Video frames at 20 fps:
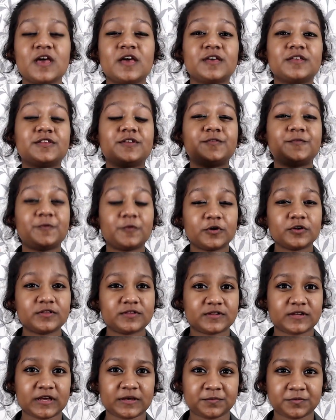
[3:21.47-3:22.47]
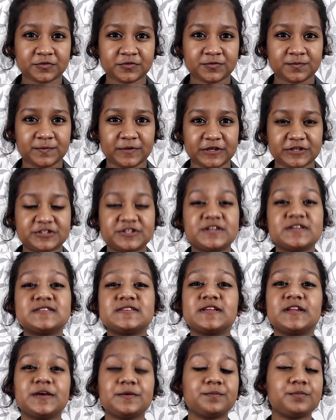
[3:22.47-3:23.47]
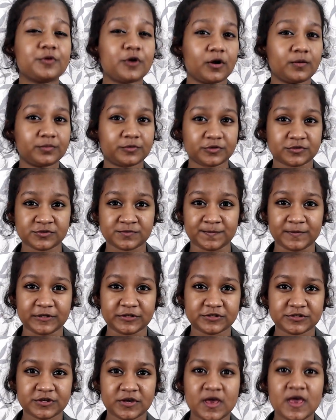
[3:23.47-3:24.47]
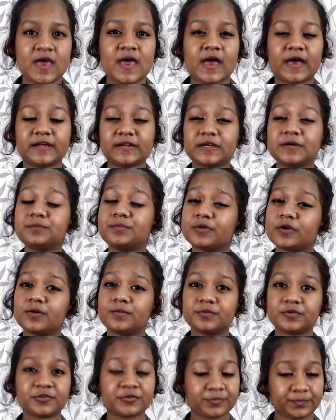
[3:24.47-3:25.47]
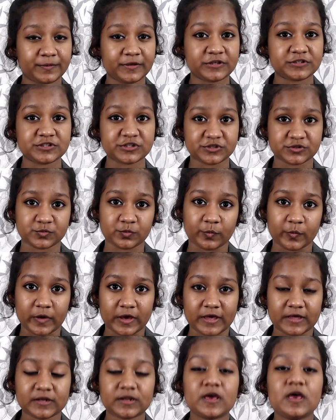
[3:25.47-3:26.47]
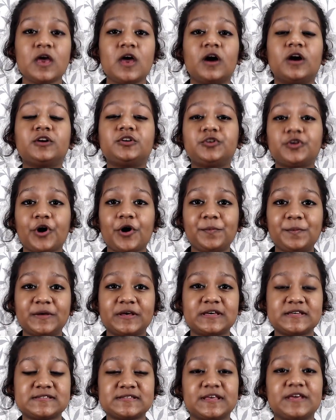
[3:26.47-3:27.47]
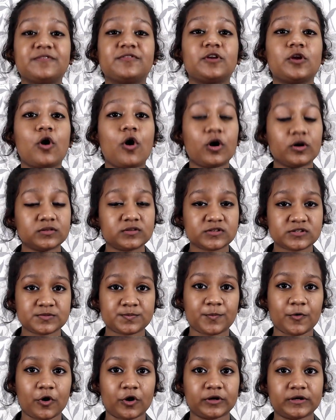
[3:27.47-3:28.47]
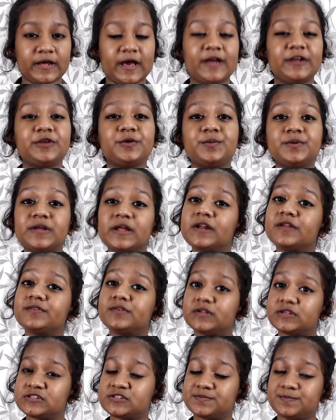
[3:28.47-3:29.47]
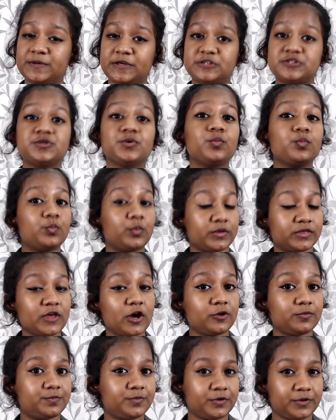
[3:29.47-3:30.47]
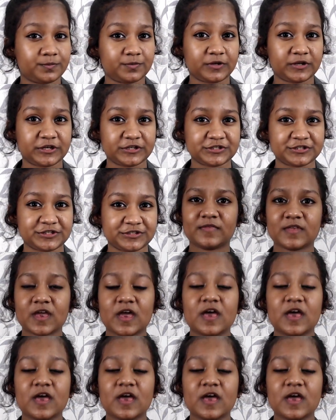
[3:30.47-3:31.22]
The fourth type of speech is an impromptu speech. An impromptu speech is where a topic is given on the spot and you deliver a speech without preparation.